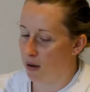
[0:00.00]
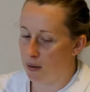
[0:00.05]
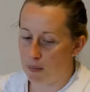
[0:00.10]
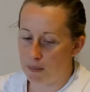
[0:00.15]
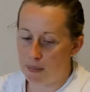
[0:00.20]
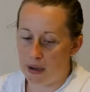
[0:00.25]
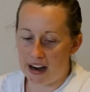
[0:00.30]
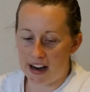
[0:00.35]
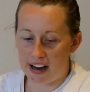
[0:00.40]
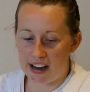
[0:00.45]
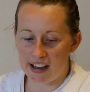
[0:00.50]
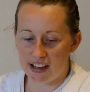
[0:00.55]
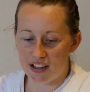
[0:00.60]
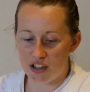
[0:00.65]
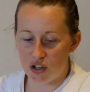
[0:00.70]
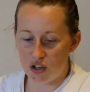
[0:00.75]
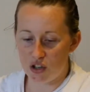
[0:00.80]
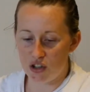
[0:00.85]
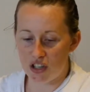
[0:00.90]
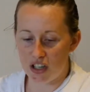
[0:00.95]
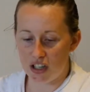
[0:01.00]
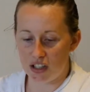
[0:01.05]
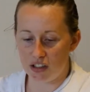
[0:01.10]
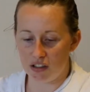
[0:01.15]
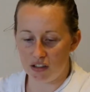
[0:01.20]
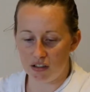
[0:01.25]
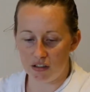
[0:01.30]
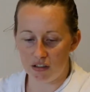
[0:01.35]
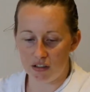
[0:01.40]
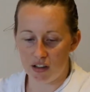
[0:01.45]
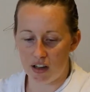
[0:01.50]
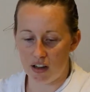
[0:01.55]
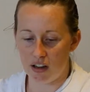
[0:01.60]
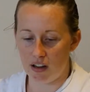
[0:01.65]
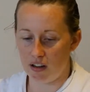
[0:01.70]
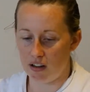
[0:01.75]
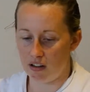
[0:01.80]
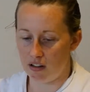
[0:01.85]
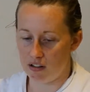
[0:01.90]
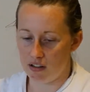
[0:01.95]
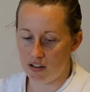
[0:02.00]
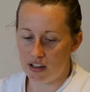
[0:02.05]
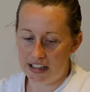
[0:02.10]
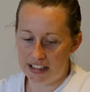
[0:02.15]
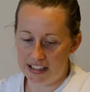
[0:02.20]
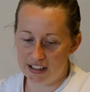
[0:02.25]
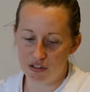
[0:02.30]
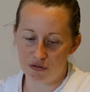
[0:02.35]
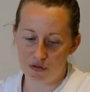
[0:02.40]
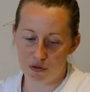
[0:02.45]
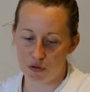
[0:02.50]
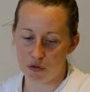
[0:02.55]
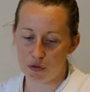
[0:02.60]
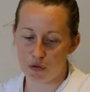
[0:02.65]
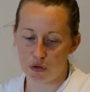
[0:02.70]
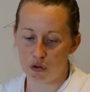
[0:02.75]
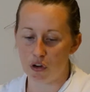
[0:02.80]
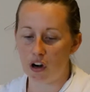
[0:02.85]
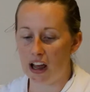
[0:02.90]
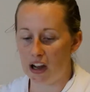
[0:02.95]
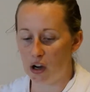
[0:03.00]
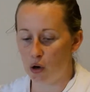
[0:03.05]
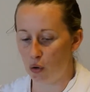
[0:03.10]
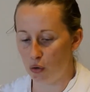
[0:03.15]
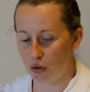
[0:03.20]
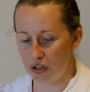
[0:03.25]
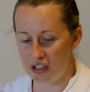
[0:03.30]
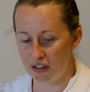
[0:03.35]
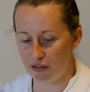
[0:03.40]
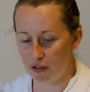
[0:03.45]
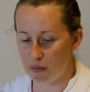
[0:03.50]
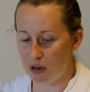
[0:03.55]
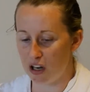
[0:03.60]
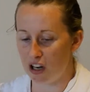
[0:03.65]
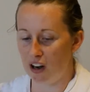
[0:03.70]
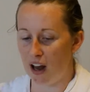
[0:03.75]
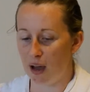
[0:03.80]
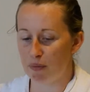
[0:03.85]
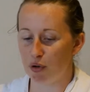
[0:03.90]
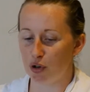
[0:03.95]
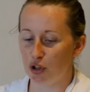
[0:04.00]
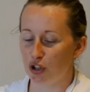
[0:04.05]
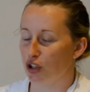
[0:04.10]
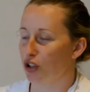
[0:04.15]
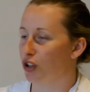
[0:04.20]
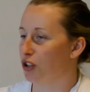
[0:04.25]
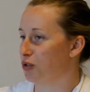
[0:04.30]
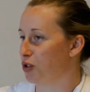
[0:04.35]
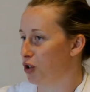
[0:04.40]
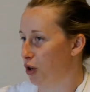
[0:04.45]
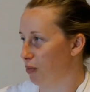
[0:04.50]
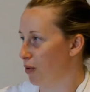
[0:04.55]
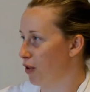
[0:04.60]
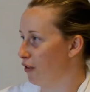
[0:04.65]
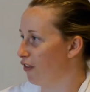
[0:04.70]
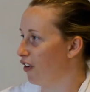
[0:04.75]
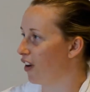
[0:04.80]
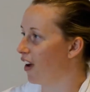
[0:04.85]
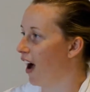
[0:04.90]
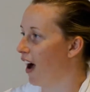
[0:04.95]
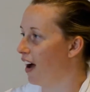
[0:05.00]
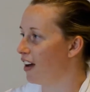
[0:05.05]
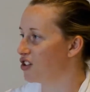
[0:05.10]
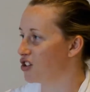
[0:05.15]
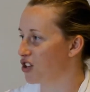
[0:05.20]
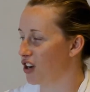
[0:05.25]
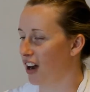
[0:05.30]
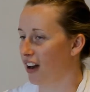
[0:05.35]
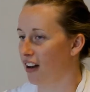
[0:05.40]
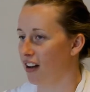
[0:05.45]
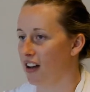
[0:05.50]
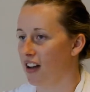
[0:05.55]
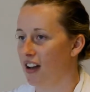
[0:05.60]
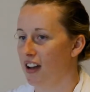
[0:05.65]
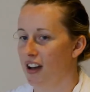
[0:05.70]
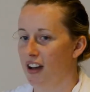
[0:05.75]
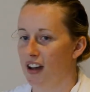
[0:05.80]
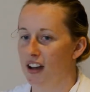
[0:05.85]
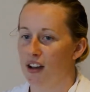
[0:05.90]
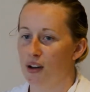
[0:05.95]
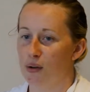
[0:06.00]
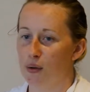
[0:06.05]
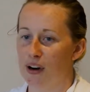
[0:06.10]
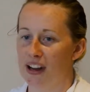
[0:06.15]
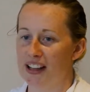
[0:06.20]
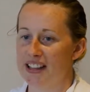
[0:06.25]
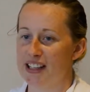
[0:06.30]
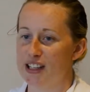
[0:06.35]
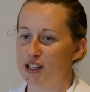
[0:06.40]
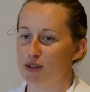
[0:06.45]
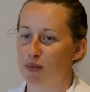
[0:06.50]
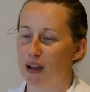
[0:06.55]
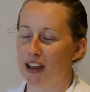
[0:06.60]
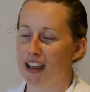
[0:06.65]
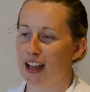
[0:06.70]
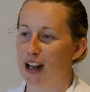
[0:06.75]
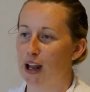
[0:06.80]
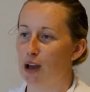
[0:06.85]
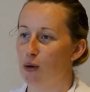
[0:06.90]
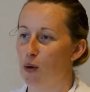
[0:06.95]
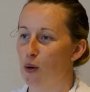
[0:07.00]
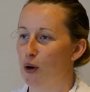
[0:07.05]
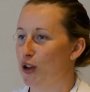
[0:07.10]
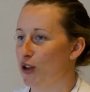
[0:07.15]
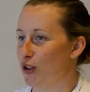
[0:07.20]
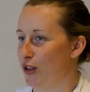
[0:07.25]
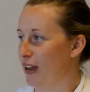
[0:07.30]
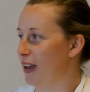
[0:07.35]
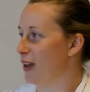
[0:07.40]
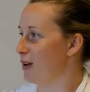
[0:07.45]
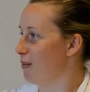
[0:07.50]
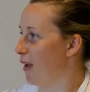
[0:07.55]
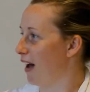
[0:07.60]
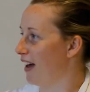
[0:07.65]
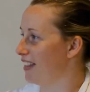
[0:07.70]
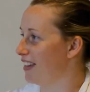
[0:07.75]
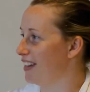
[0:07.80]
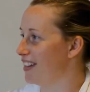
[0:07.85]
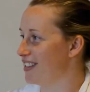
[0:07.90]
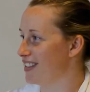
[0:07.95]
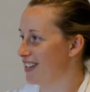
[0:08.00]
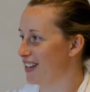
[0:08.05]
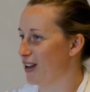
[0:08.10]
But I guess using it through like all the different menu, like putting it on the top of the focaccia. When I said to Michele, what do you think about this?